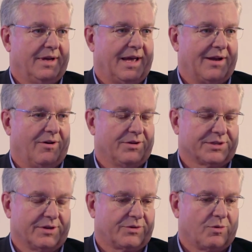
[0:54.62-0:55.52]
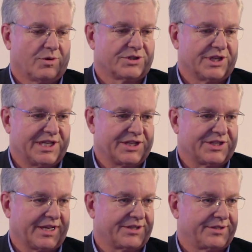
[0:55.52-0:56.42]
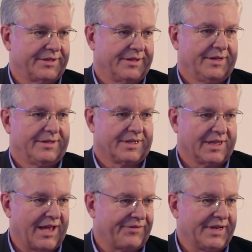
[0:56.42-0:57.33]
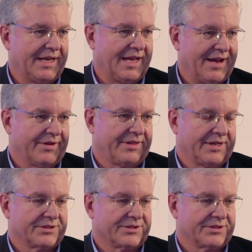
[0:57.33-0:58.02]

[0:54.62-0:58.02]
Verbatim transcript: and also, of course, statistics, telephony, everything.